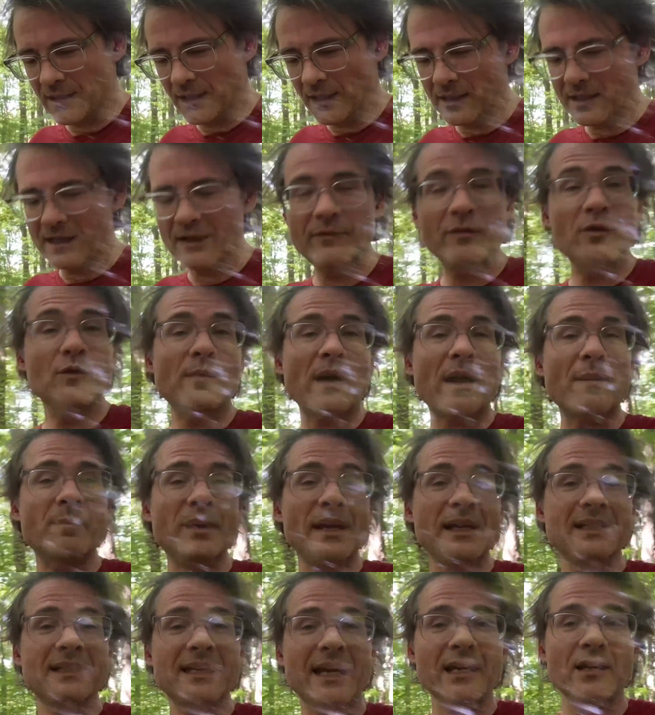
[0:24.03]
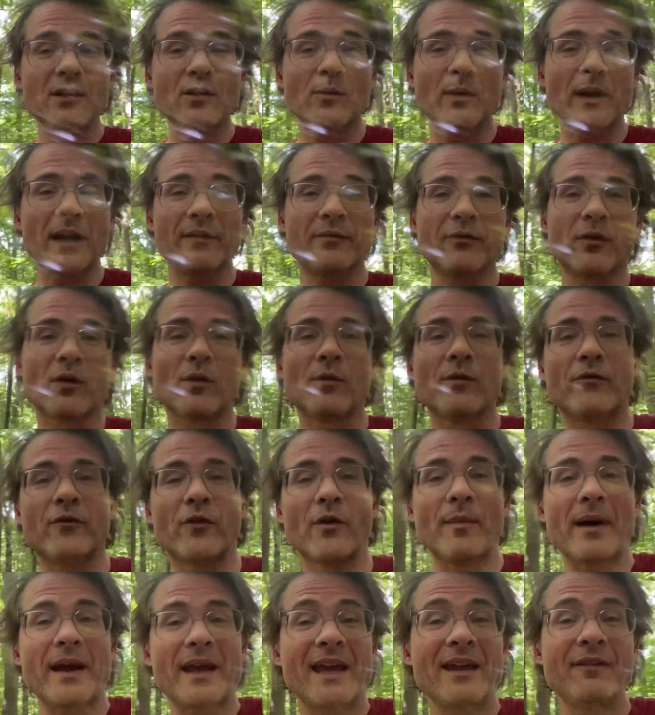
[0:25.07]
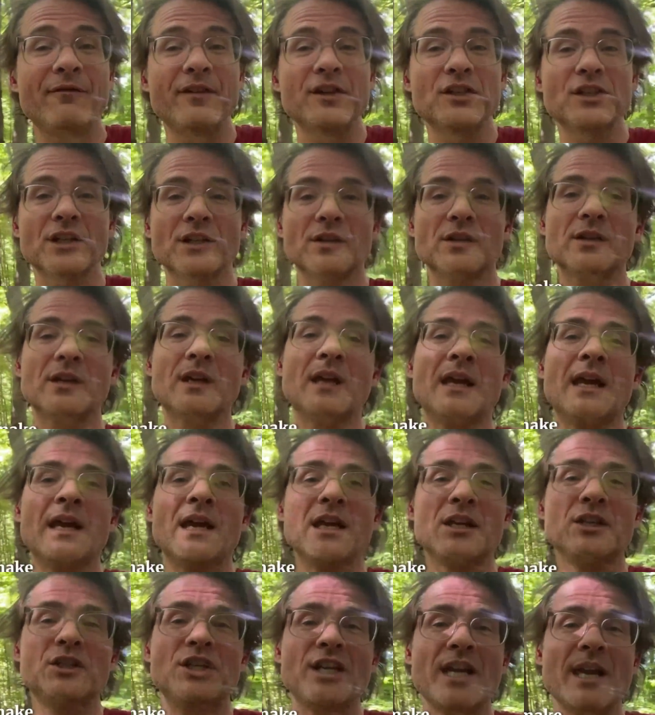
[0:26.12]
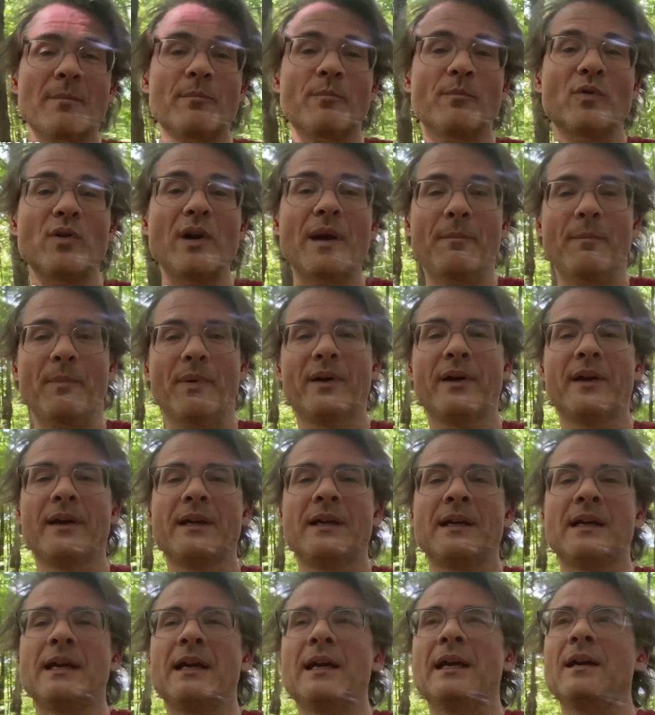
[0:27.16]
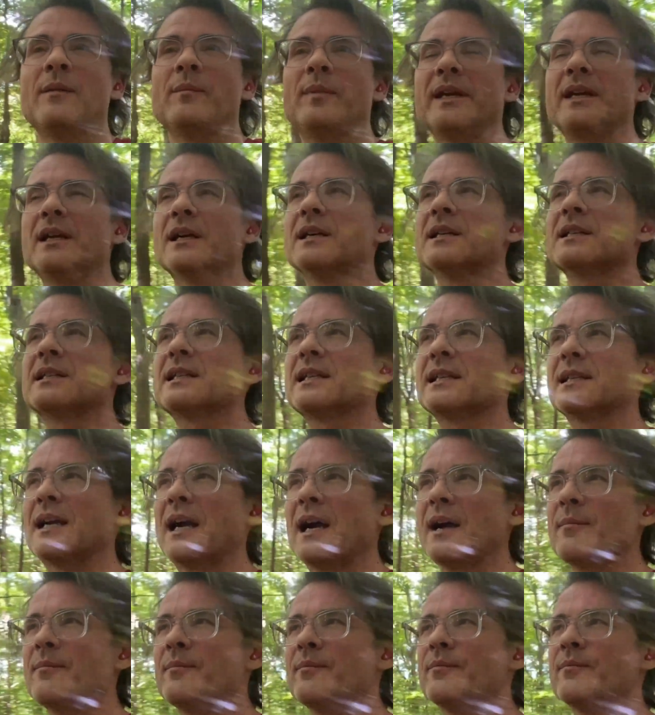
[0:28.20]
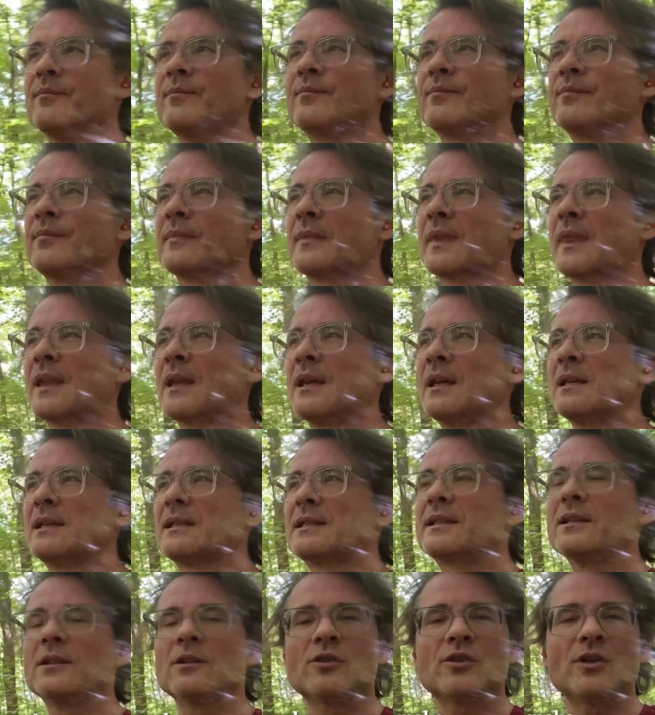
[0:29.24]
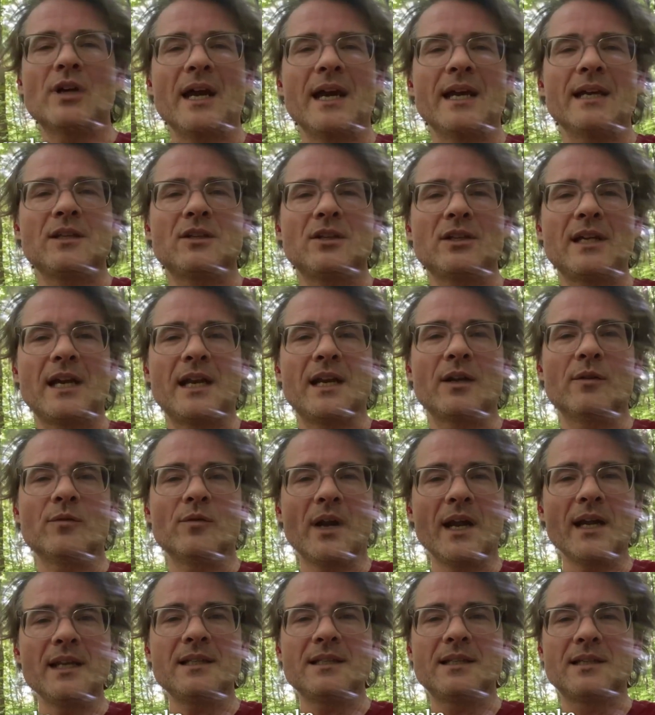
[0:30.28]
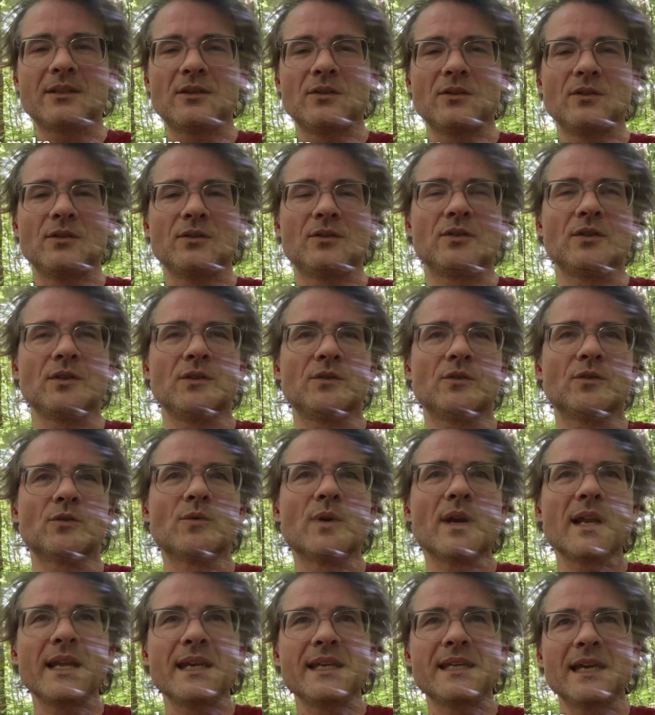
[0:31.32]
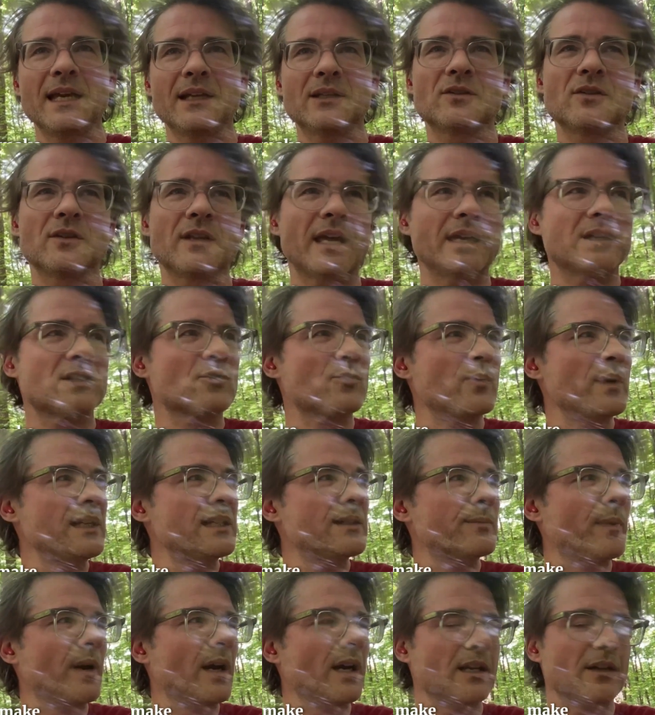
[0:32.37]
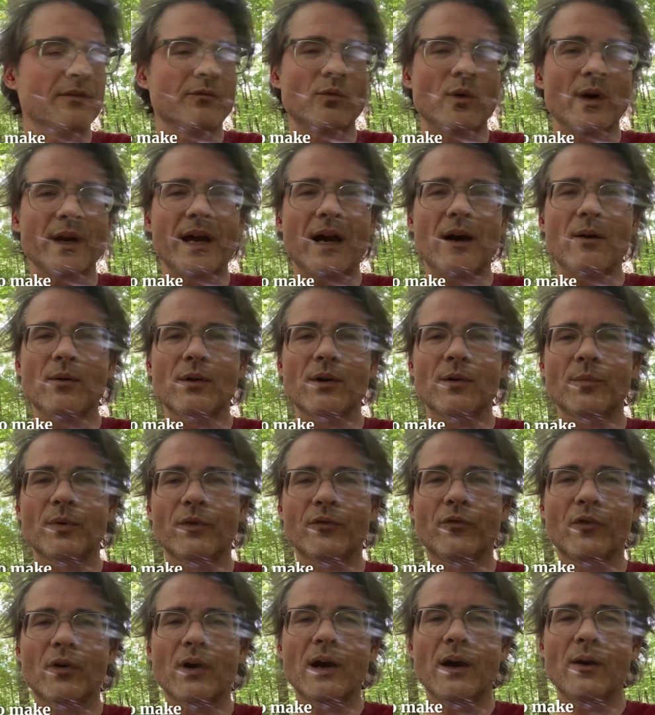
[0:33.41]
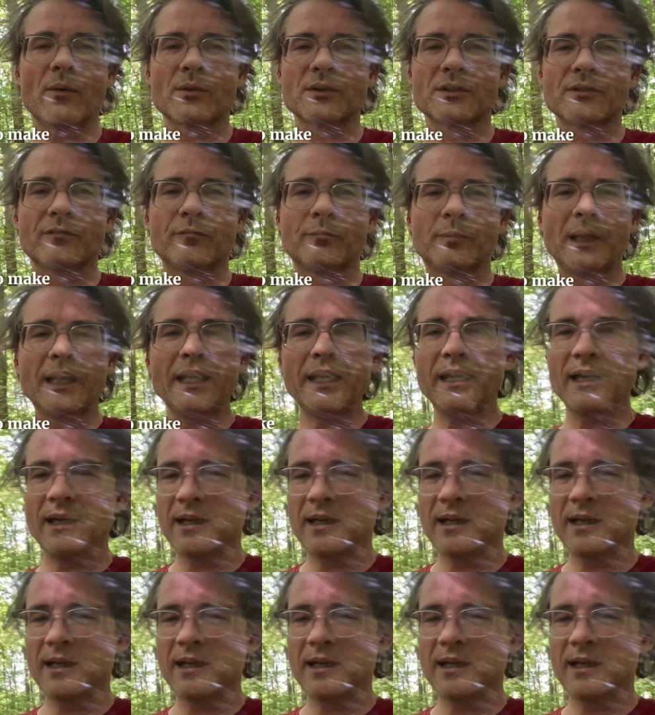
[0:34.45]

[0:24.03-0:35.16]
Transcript: give you my big takeaway for my efficient GM prep, because I'm still trying to get it right to really get to that sweet spot of 1 hour per 4 hours of play.